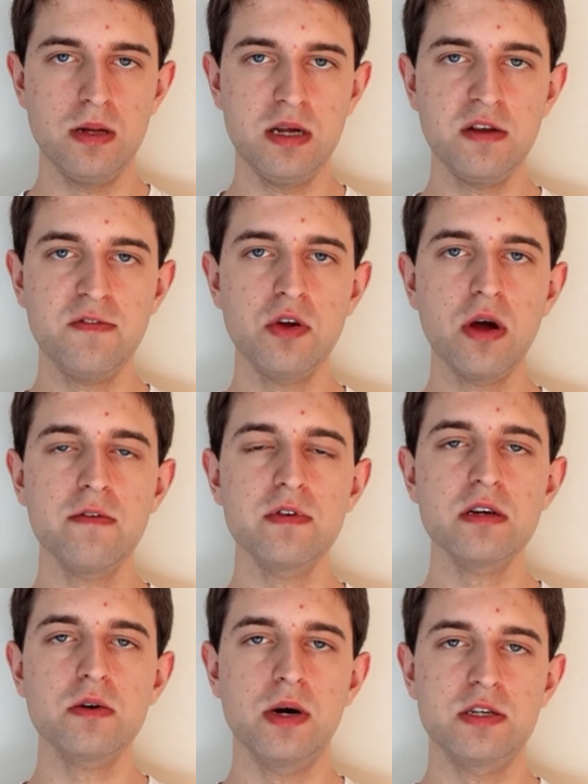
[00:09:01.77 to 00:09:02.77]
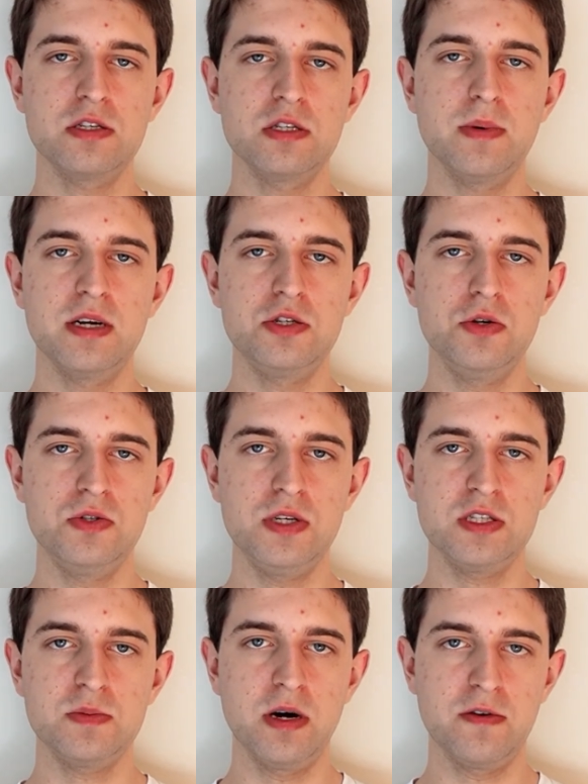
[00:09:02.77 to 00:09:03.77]
And if you have any questions about
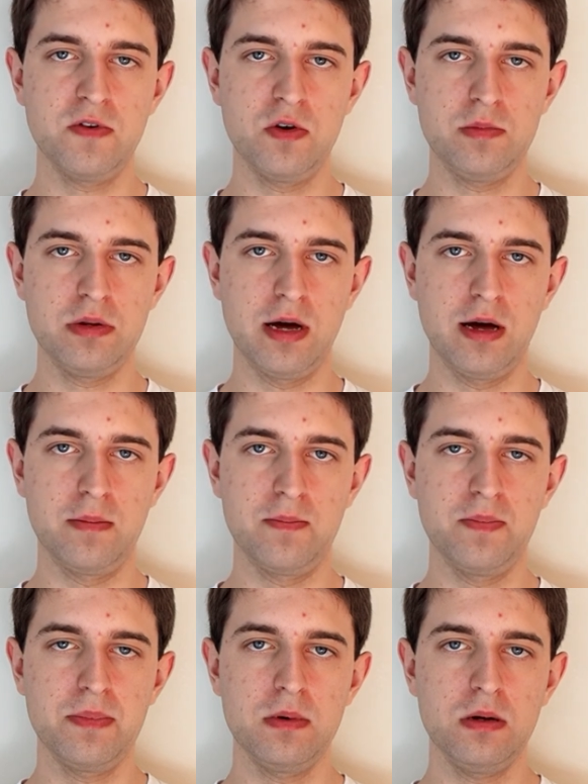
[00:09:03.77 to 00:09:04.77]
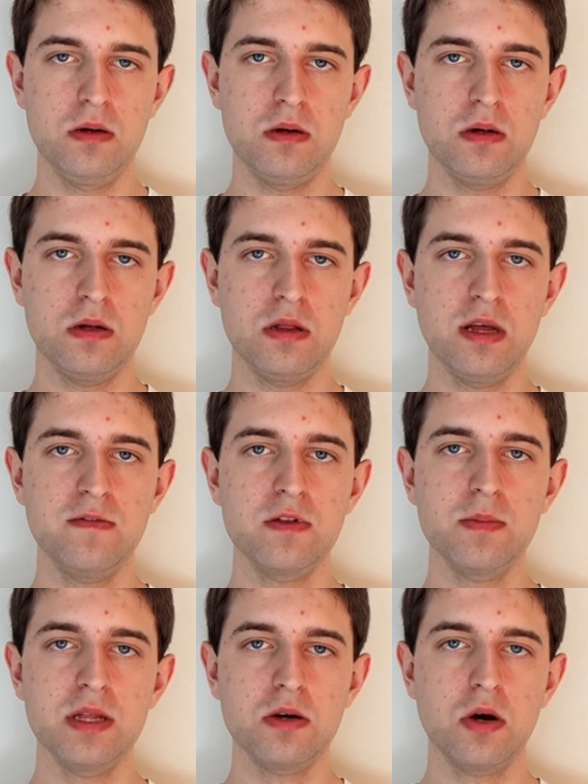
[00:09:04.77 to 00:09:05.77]
choosing a smartphone plan, leave
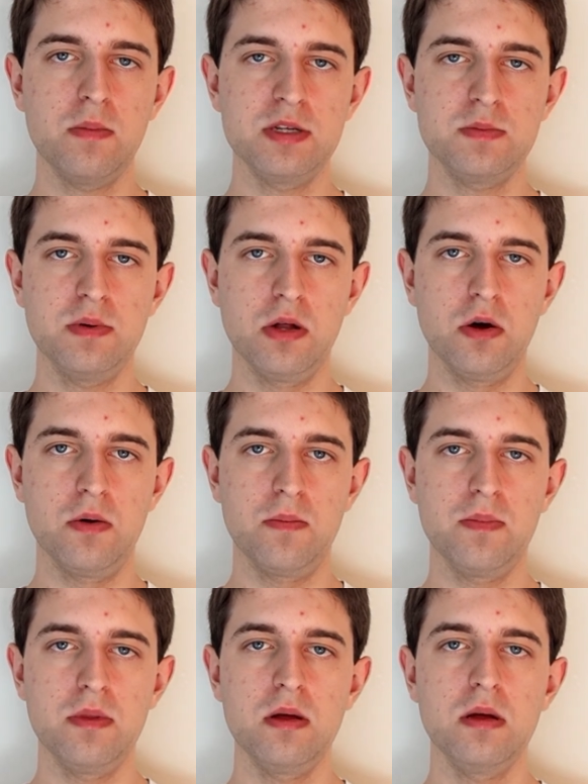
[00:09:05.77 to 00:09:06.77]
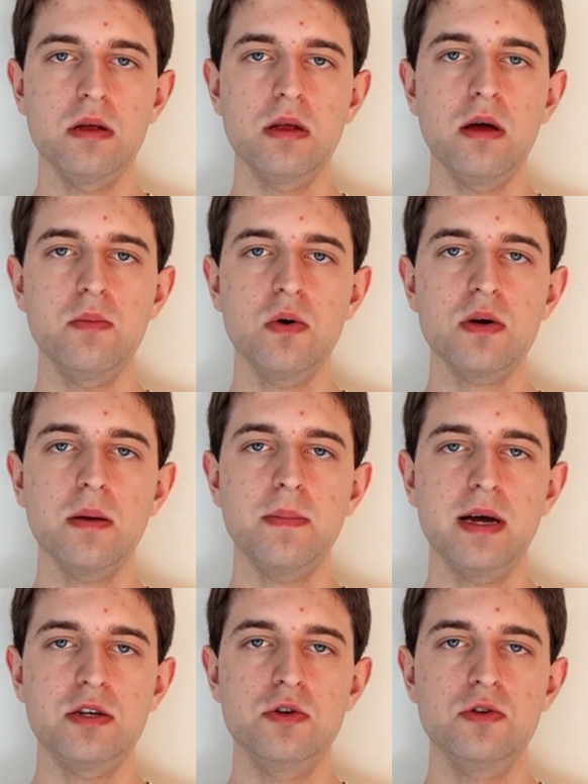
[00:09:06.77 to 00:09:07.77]
them in the comments below, and we'll get
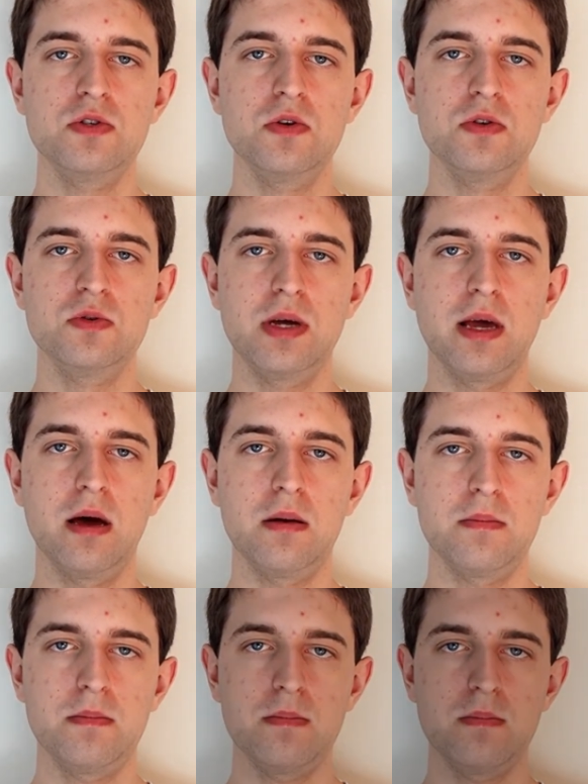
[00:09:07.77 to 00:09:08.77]
back to you as soon as we can.